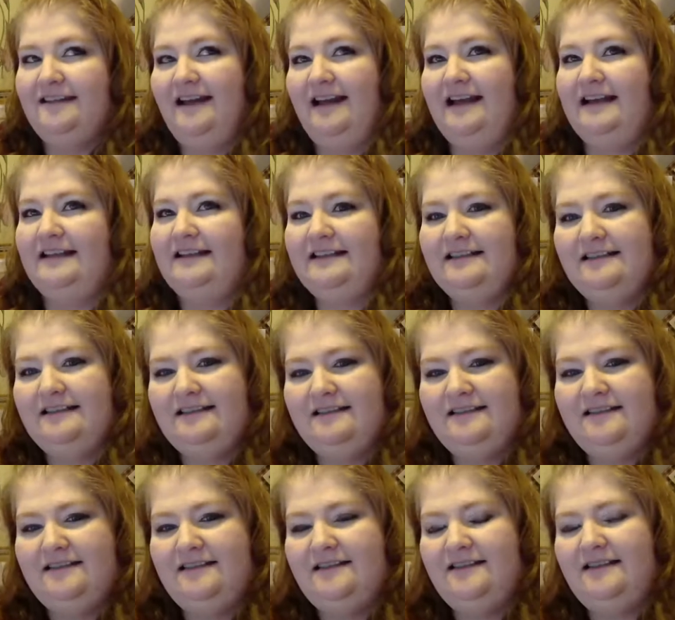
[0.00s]

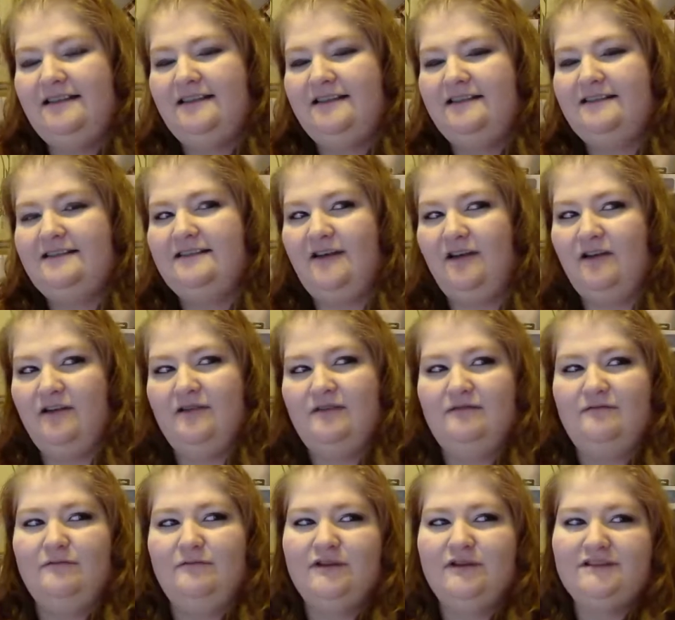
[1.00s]
And
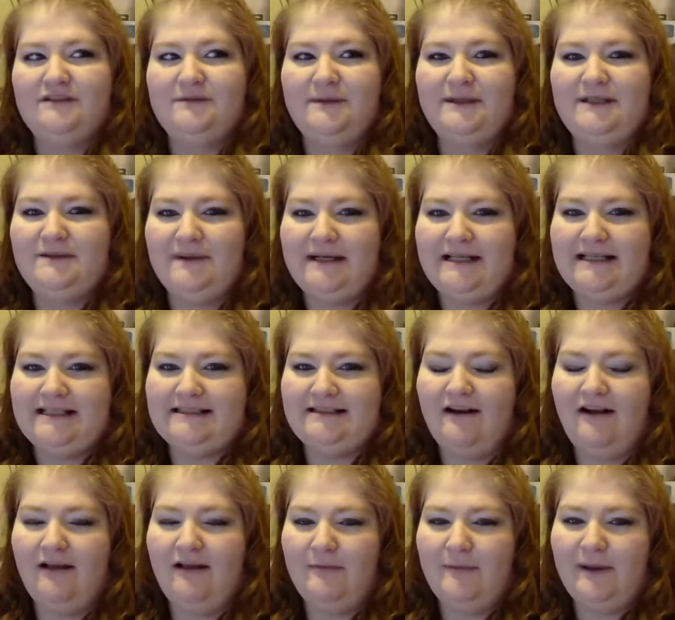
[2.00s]
so most of my 20s and
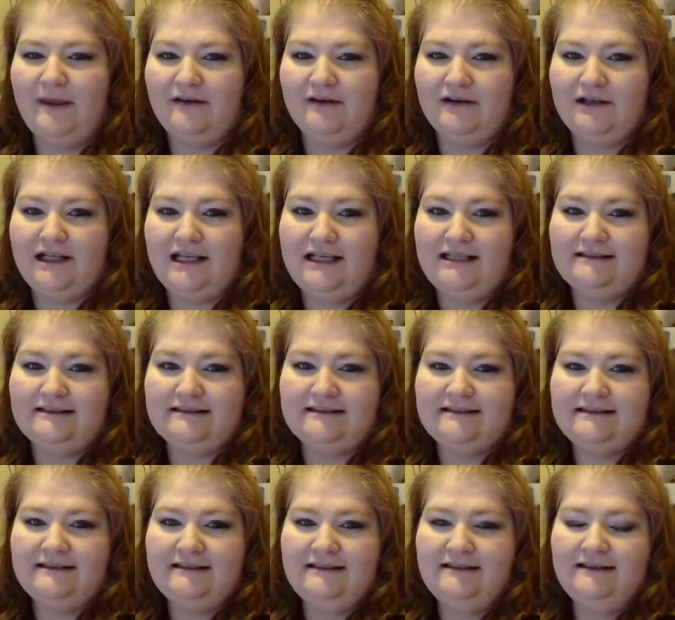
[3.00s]
all of my
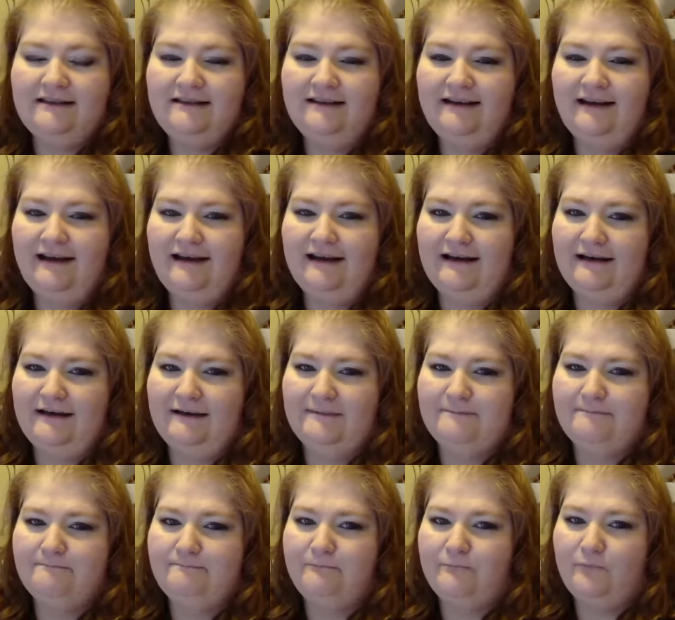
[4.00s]
30s,
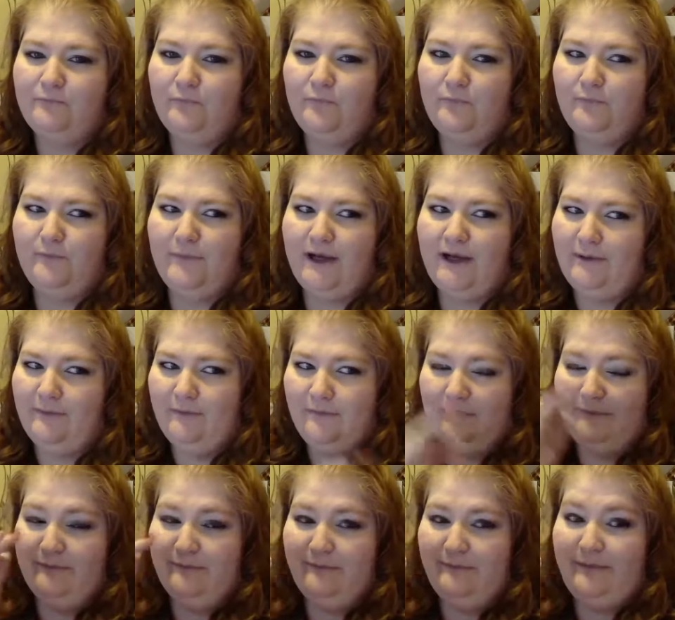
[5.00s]
um, my
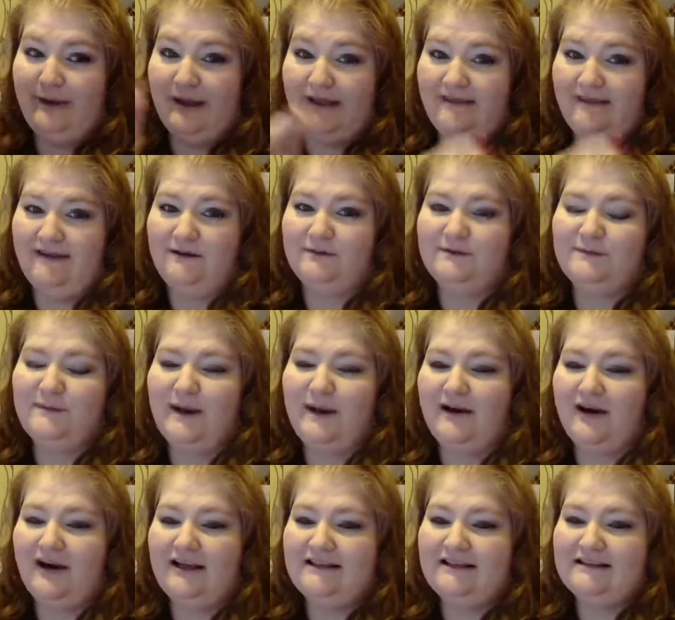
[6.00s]
big thing was
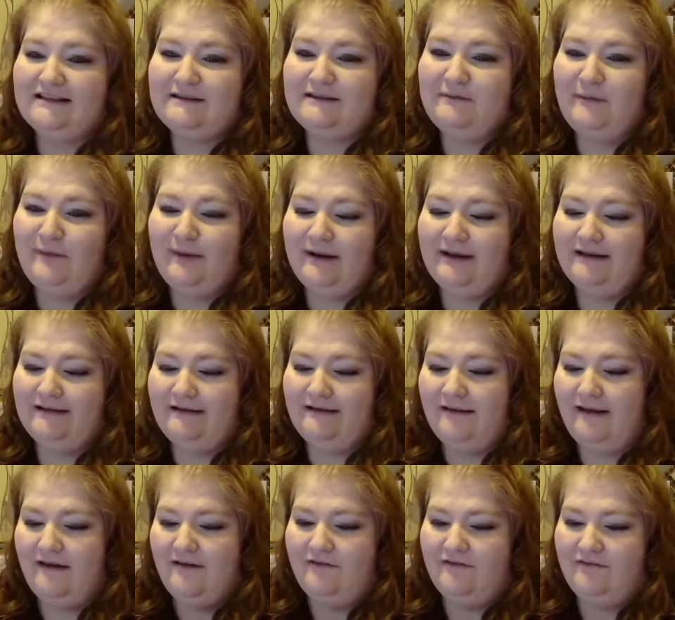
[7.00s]
migraines, but
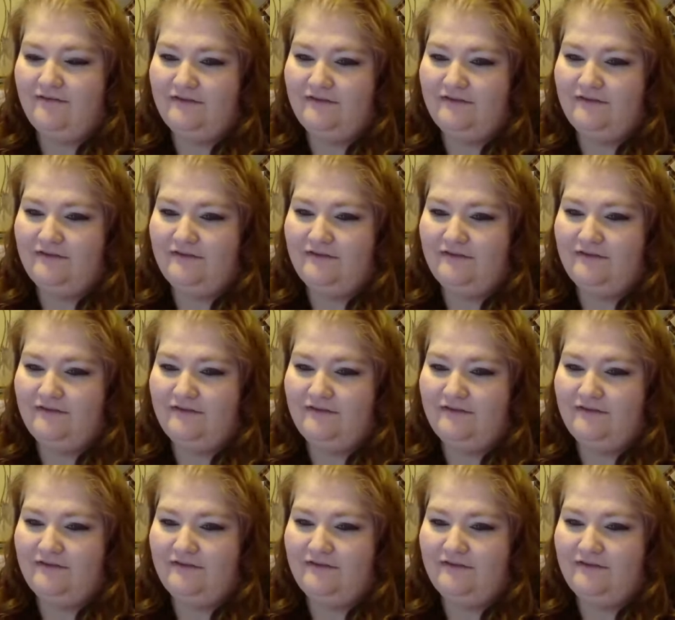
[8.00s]
they've